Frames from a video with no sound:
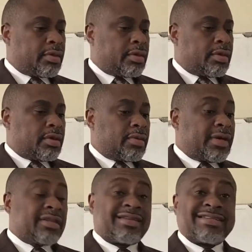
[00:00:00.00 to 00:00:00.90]

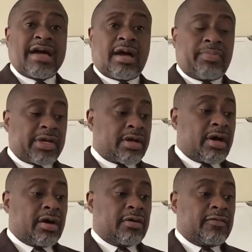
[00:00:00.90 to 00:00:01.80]
about the topic
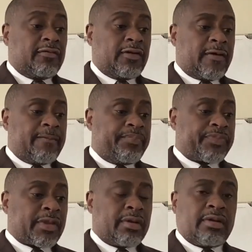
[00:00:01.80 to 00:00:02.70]
of
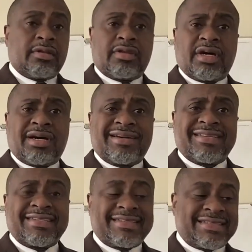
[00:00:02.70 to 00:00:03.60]
the
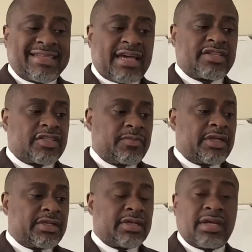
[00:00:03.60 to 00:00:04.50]

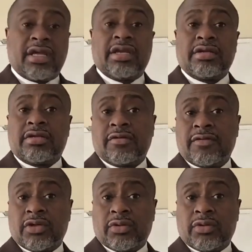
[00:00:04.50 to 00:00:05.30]
assessment interview.